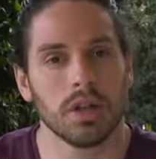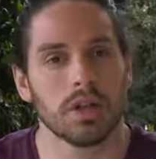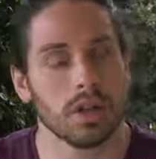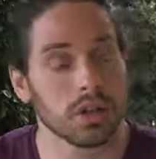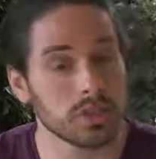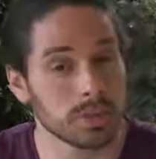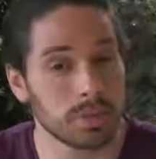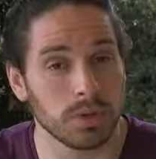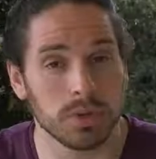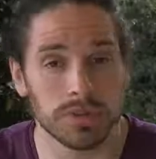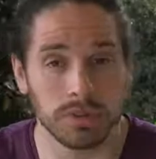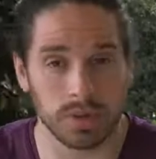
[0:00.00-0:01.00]
learn to
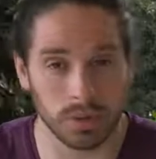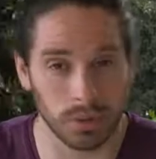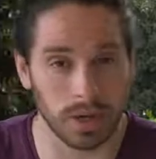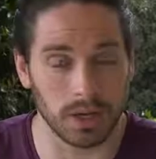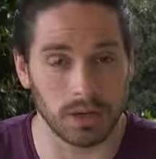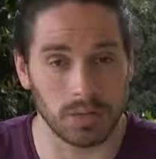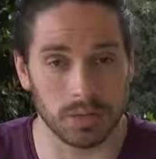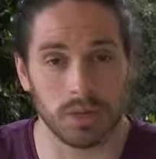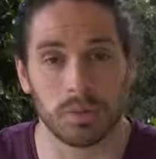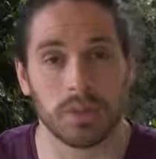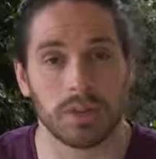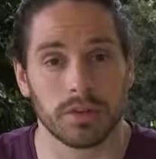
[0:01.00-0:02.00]
put your phone away when
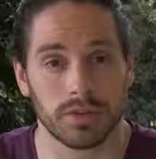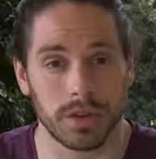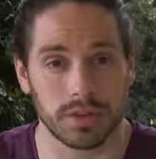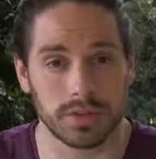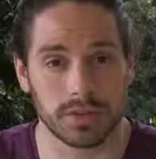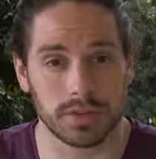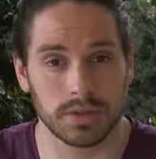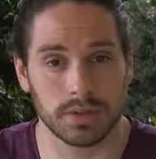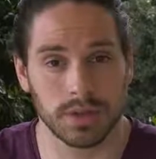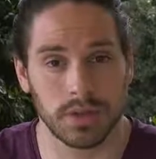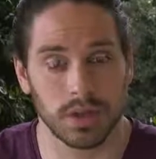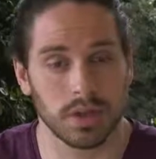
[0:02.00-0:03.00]
you're with your friends.
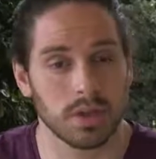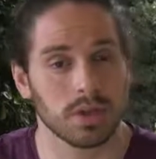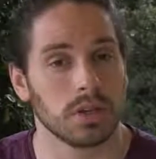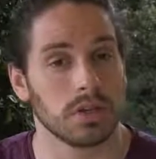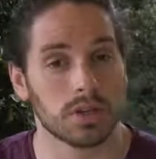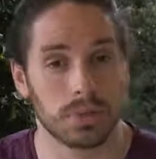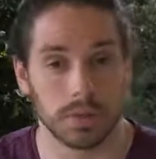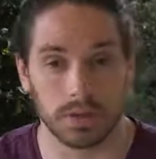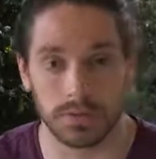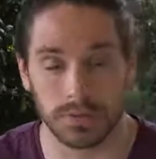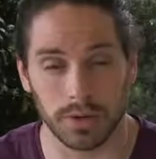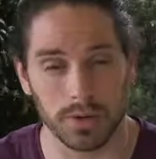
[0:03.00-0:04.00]
Learn to put
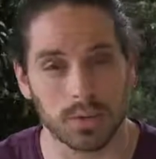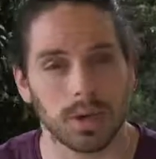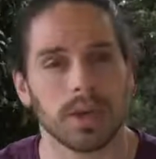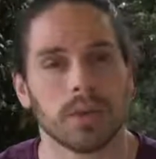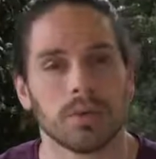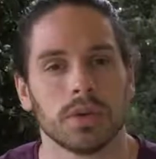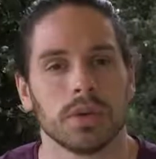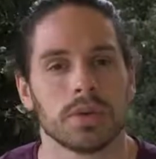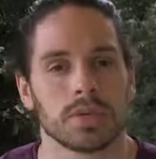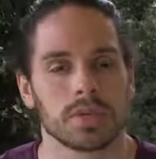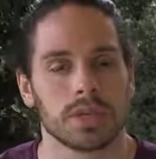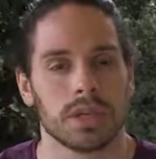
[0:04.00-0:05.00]
your phone away when
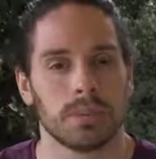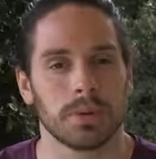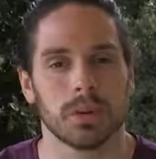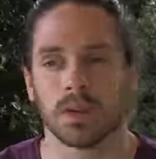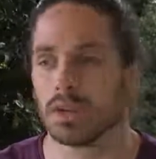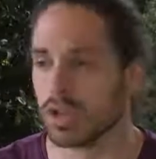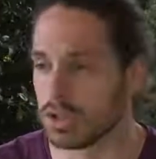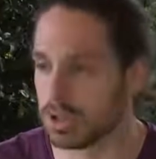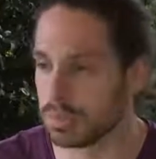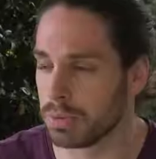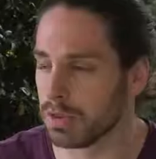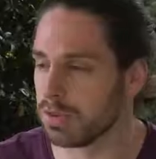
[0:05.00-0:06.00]
you sleep. Learn
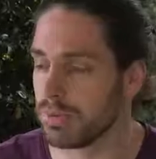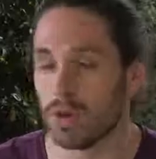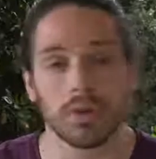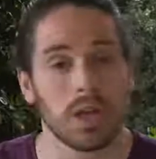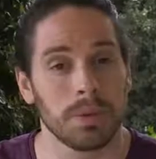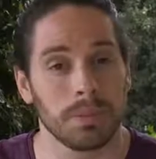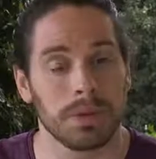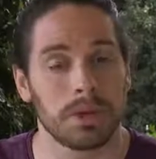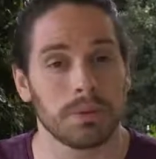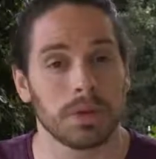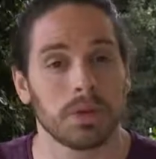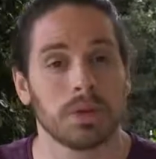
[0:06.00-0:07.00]
to put your phone on
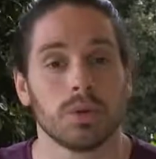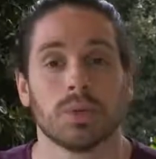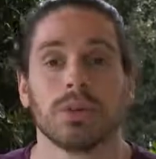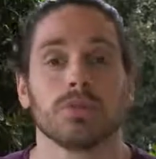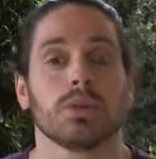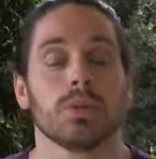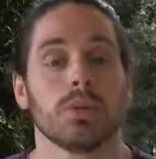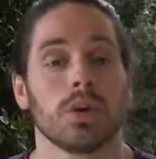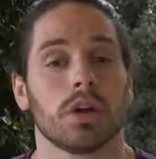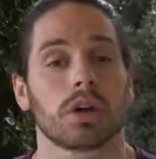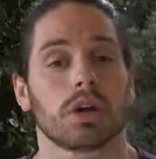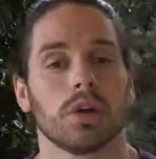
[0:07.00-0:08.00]
airplane mode when you're at
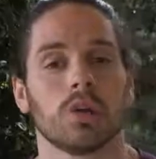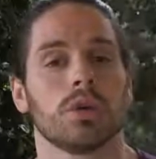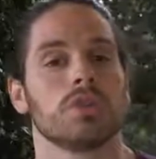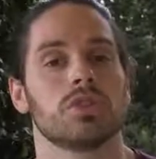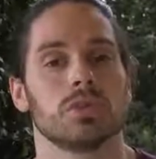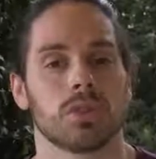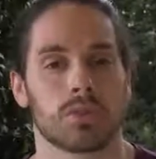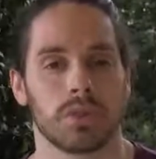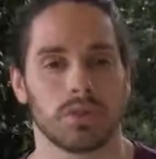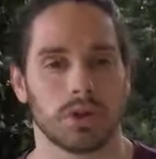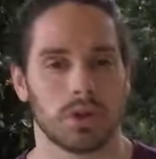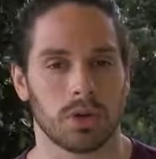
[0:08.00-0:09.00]
work or when you're doing one
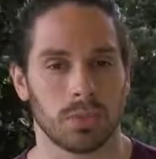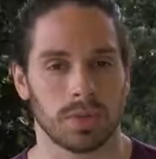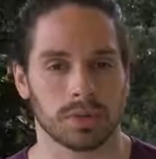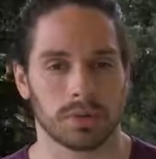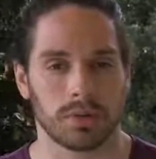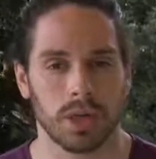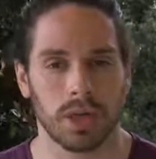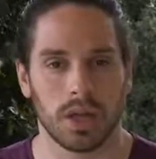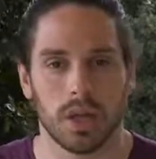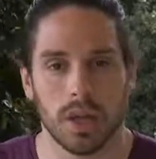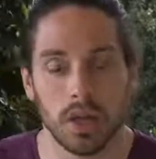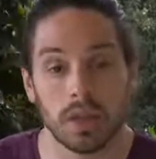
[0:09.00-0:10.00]
of your hobbies.
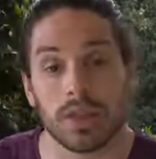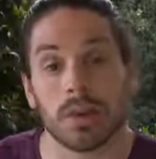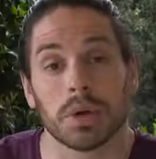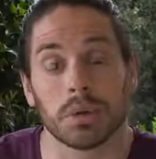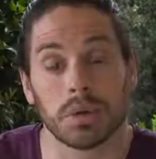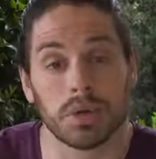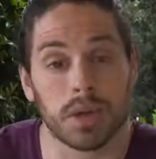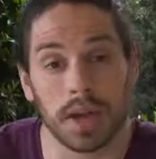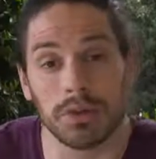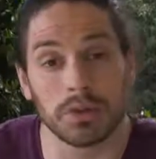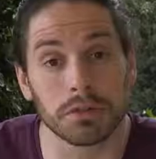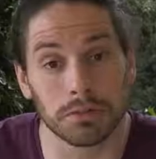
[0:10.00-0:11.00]
That way, when you
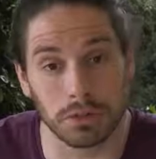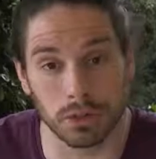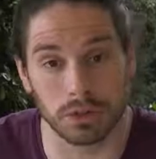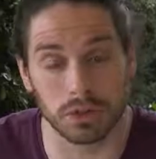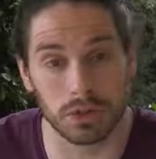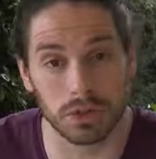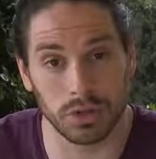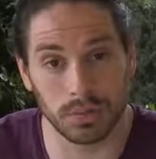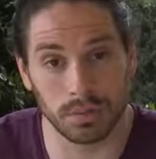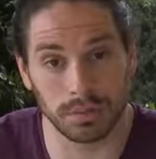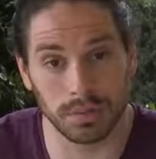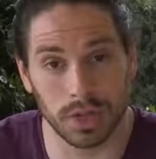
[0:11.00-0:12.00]
have your phone on you,
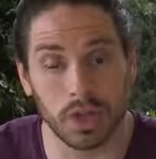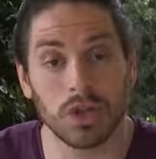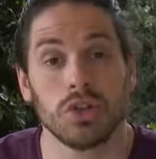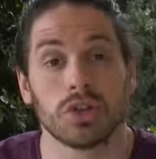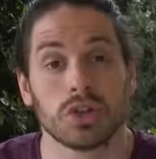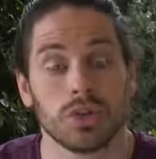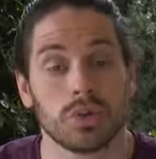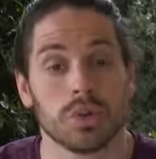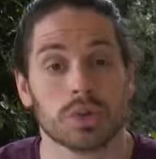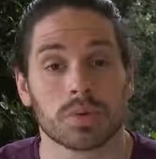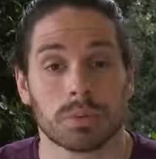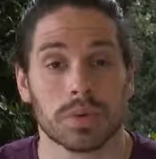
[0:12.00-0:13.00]
you can
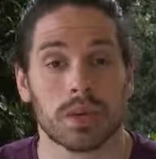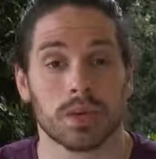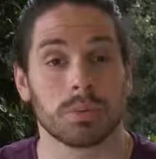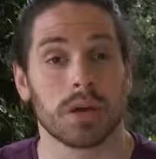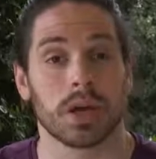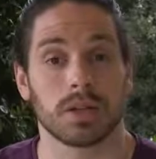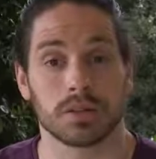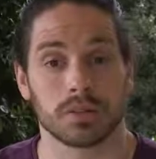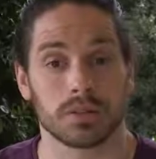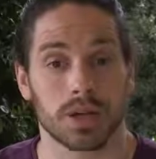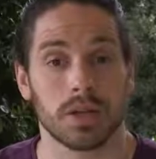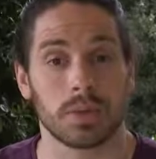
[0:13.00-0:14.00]
always reply to your partner
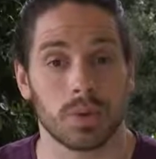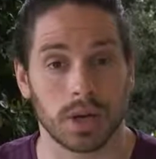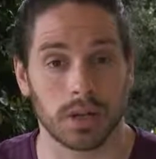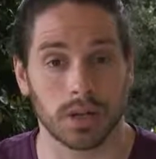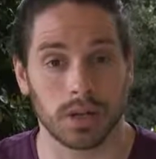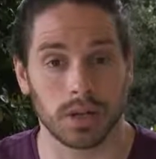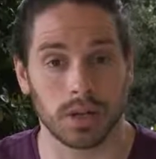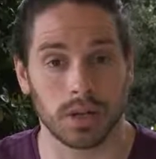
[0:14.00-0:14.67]
straight away,